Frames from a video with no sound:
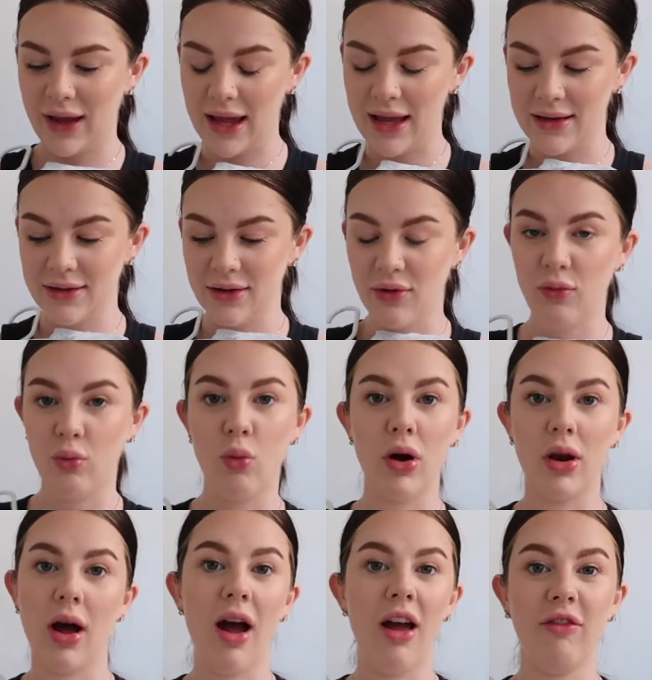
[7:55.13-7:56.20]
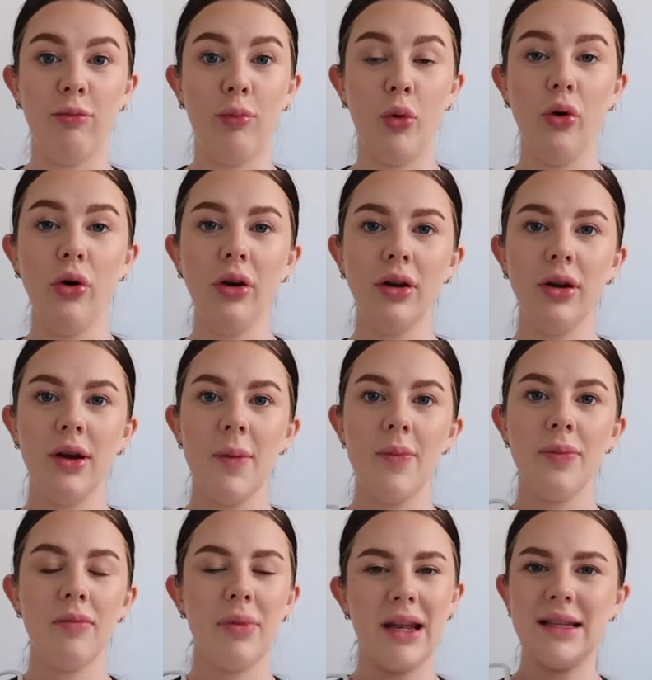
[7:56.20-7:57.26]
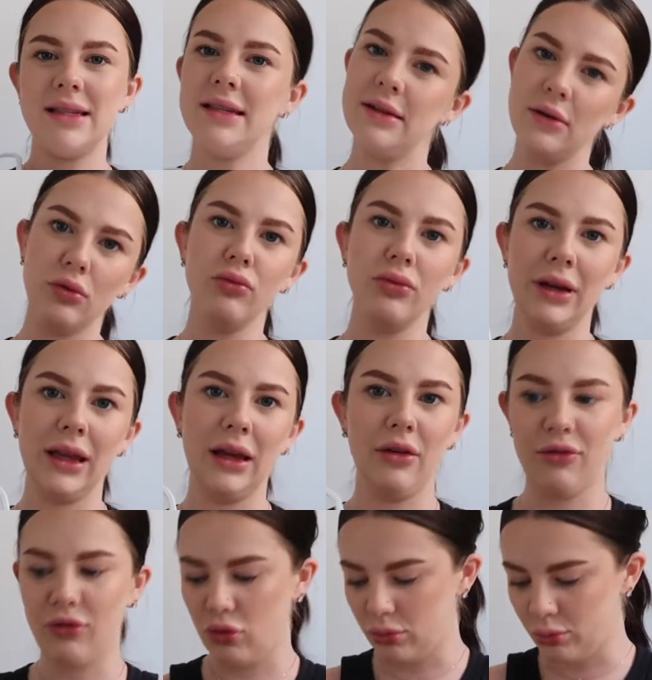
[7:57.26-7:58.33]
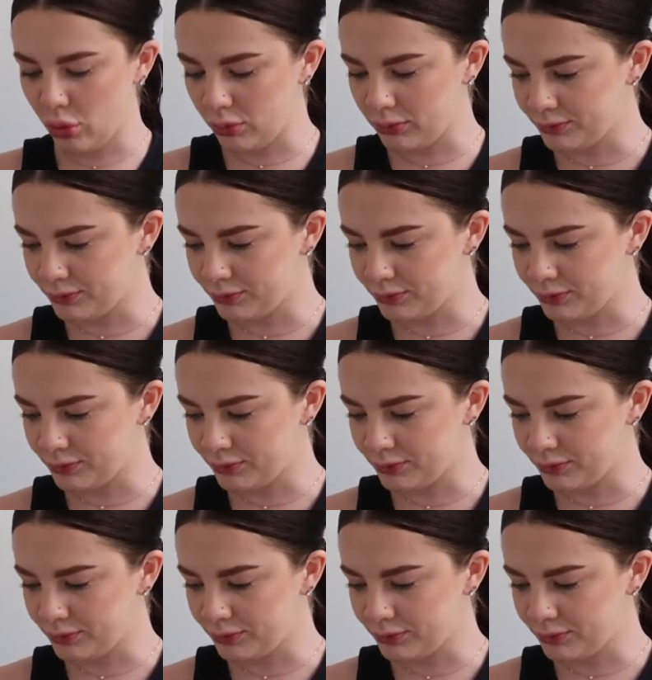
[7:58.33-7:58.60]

end of what I've bought, but it's still really affordable.